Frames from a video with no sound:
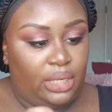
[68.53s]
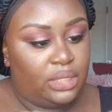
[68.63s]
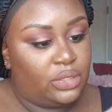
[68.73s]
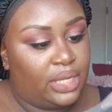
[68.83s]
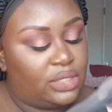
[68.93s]

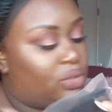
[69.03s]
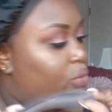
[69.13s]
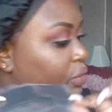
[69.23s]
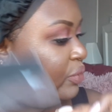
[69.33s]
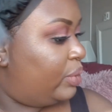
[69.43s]
so that's
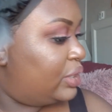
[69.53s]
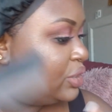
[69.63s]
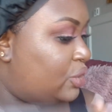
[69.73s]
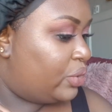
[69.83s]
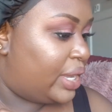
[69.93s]
cool if you want to
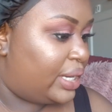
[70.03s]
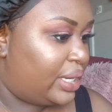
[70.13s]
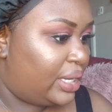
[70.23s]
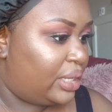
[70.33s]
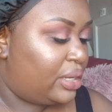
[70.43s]
sew that
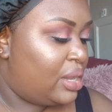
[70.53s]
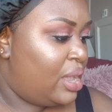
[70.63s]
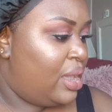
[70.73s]
in.